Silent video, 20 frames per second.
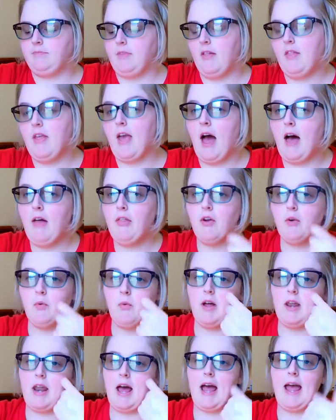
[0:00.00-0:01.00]
the other
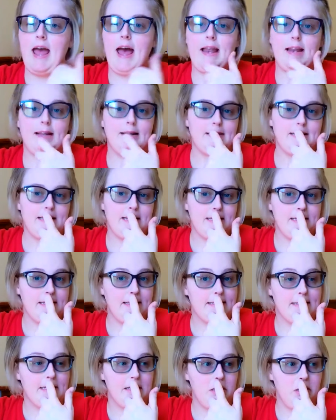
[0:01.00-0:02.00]
one I had
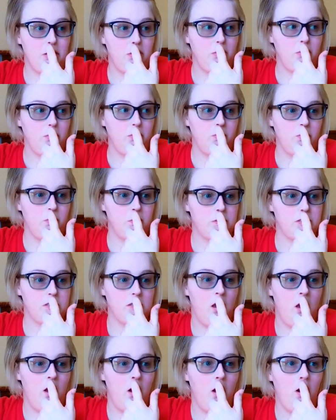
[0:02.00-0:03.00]
intended to use
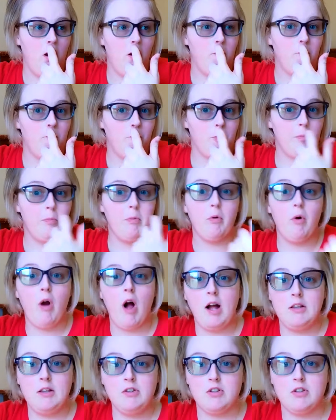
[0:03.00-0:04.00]
for
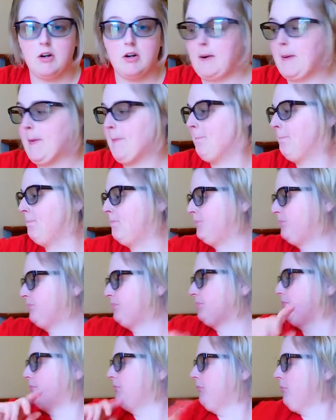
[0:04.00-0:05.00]
bronzer,
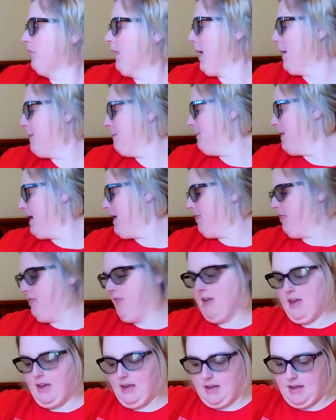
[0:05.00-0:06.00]
but
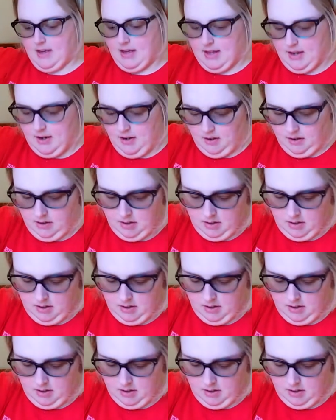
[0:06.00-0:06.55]
then